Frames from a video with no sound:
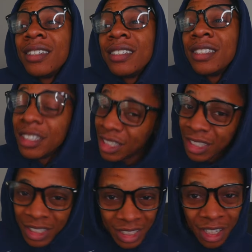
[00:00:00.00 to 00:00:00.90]
you,
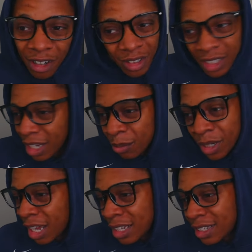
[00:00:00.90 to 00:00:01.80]
you just know,
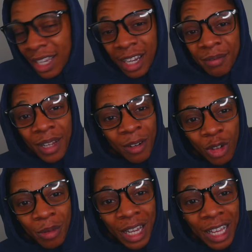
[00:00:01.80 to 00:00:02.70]
I'm, I, yeah, I
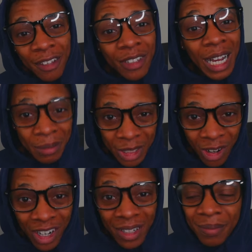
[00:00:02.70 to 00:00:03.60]
ruined my life, I'm
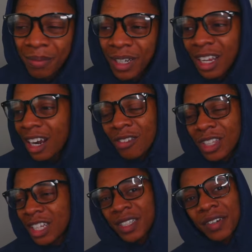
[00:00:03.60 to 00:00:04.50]
sorry. But I don't
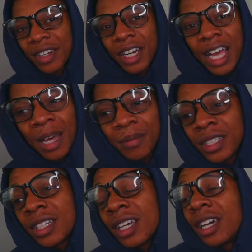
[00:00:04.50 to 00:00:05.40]
think that's ever gonna
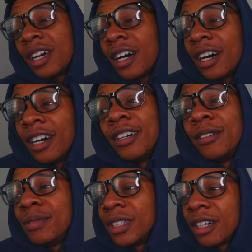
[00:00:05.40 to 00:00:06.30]
happen.
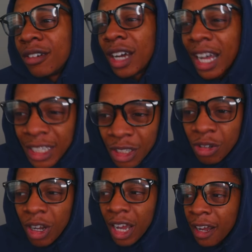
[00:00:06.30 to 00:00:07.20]
Um, you know, I
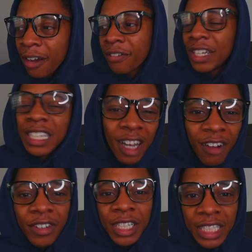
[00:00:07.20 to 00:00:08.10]
do have
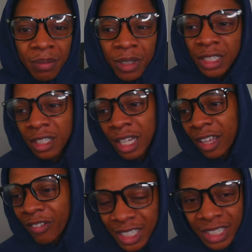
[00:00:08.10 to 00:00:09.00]
enough discipline to,
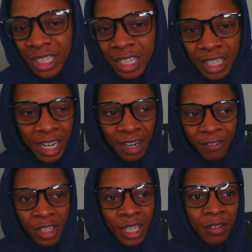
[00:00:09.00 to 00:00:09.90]
like, if I see it
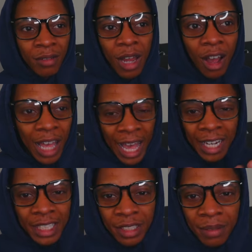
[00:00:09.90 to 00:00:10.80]
ever, like,
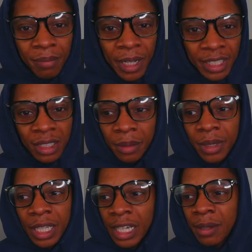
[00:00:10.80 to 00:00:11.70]
actually messing up
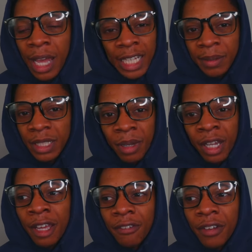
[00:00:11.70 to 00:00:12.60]
any aspects of my
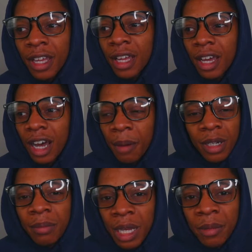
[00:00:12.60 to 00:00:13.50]
life, I'm
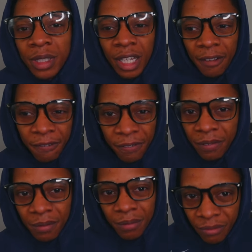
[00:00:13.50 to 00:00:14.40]
gonna be able to, like, f
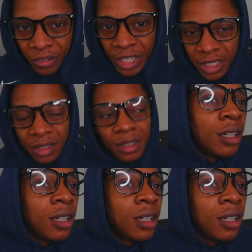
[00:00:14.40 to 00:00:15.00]
fix.